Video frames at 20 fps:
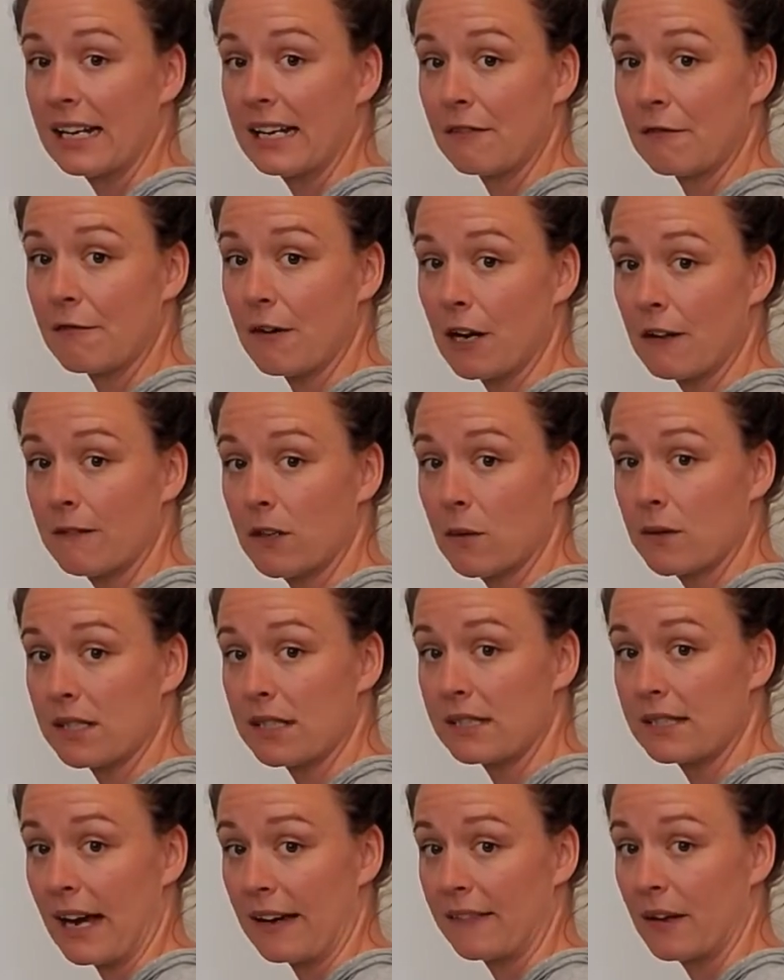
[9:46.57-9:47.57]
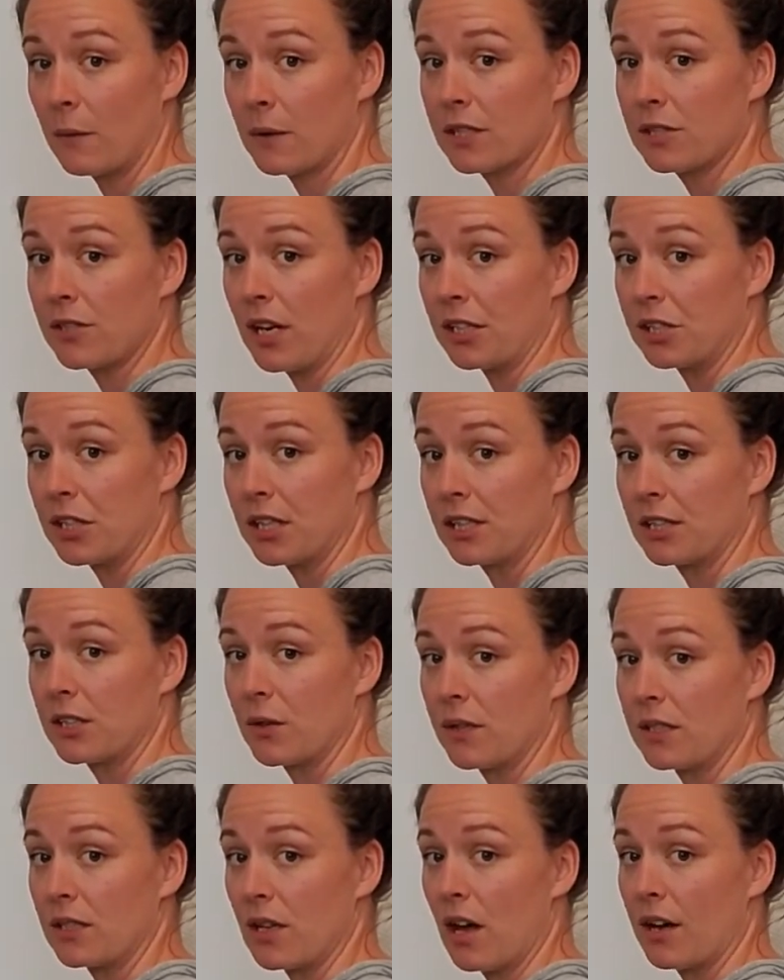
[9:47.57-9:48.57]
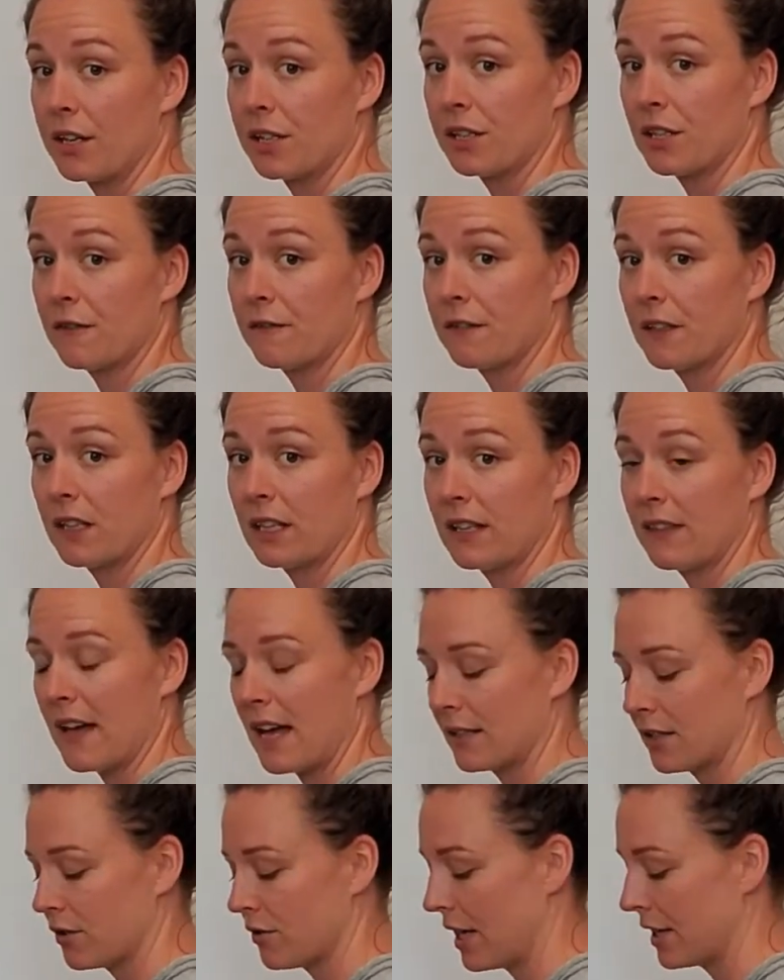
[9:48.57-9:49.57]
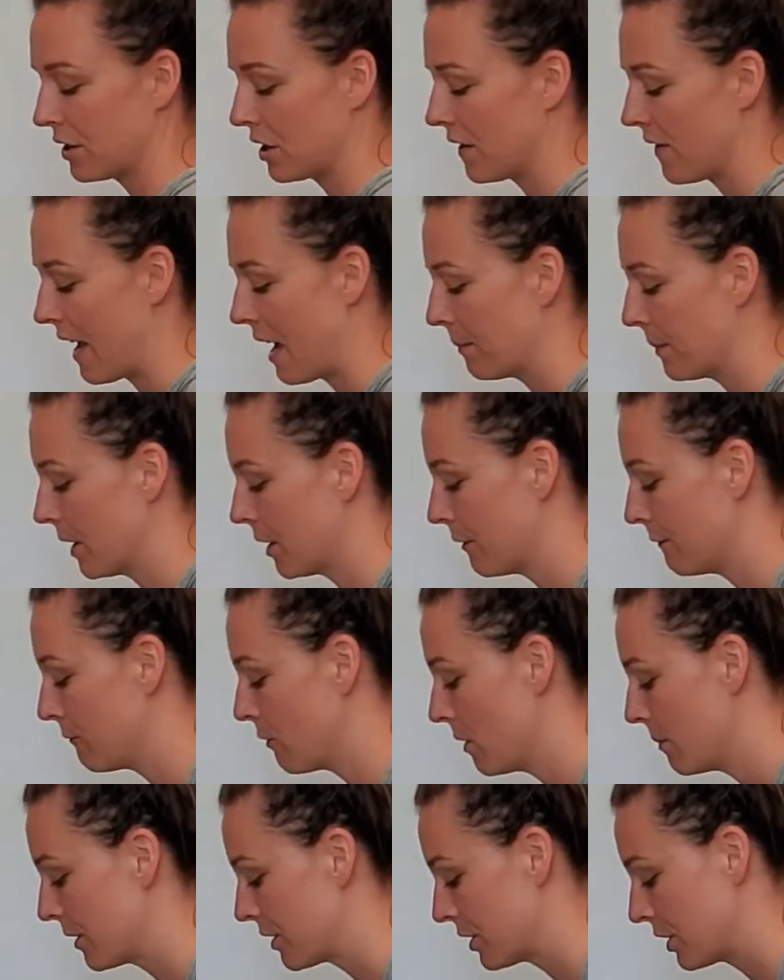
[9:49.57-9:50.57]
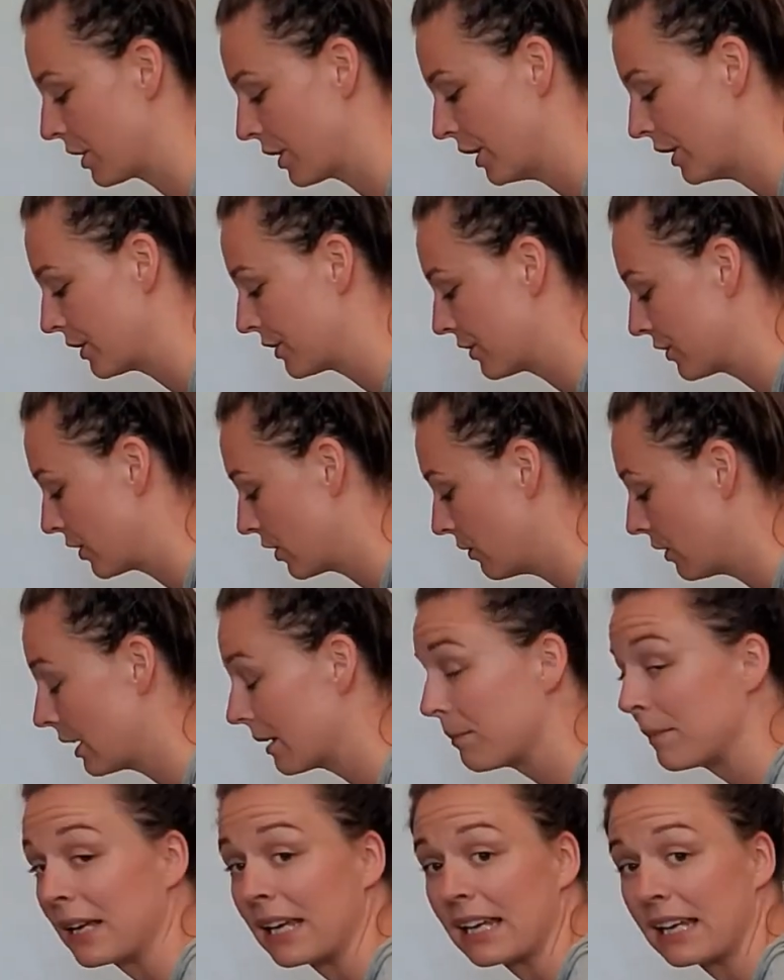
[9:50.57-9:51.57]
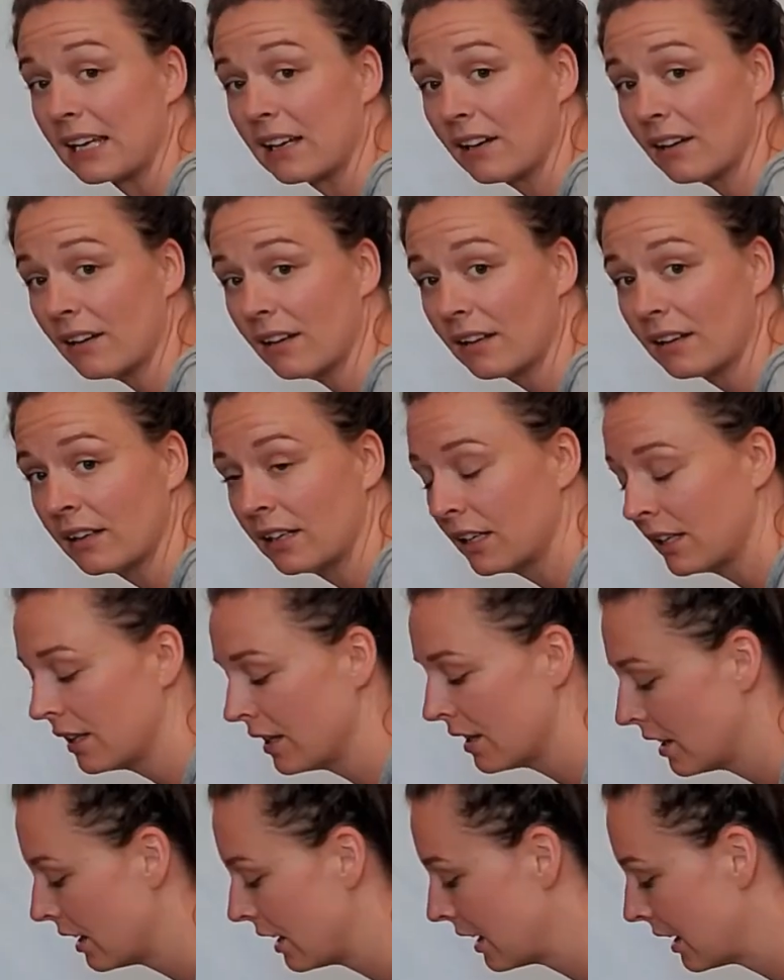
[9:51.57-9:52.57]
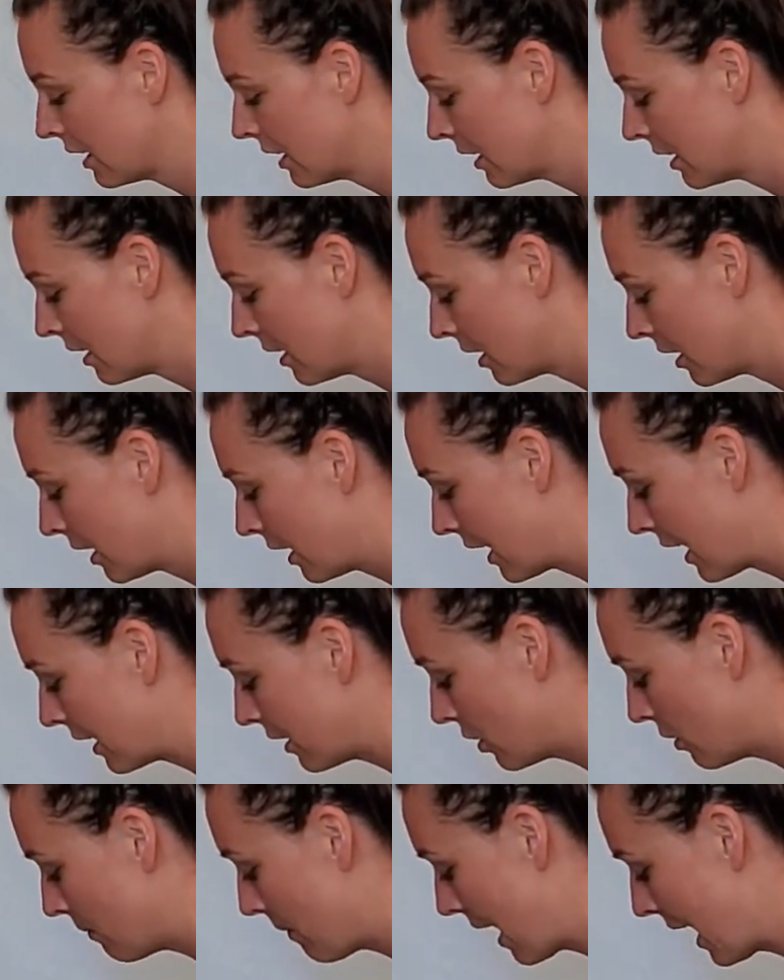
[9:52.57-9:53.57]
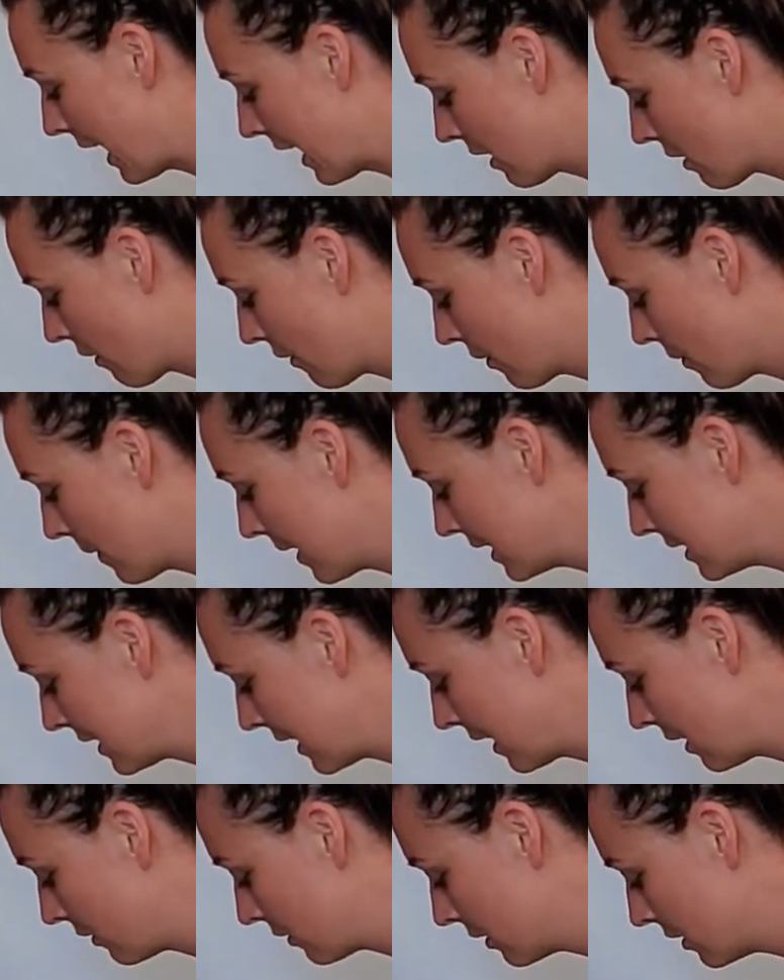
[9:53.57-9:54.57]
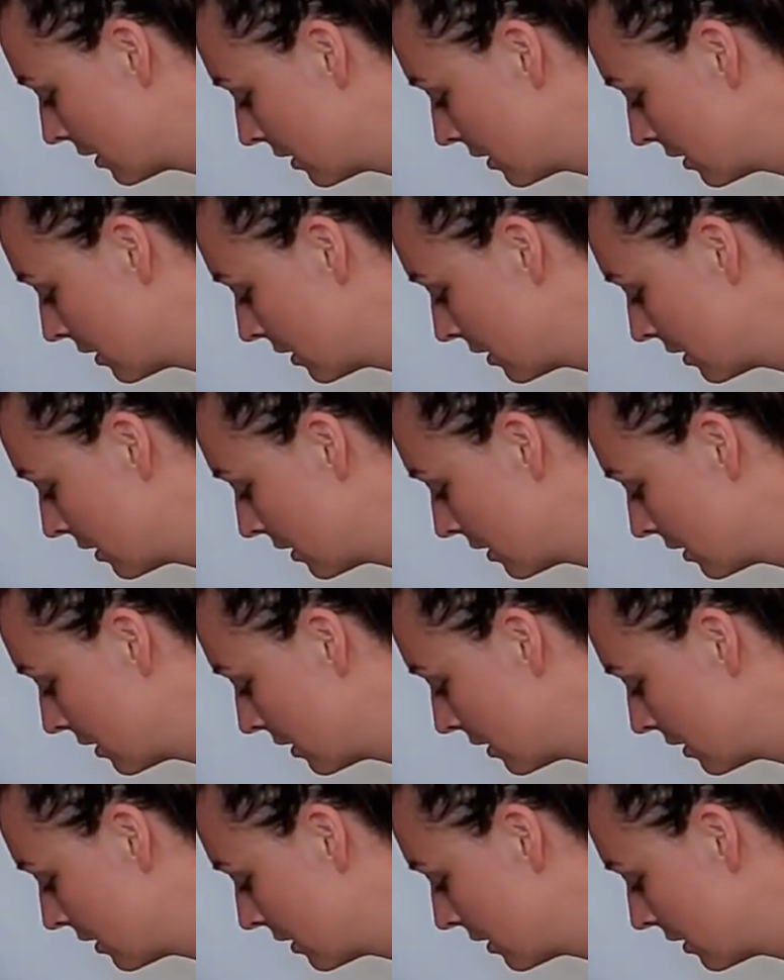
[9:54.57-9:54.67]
in front of you is the side that we're stretching, so as long as you're feeling that stretch and that piriformis, you're good. So you can be here, and you may get all the way down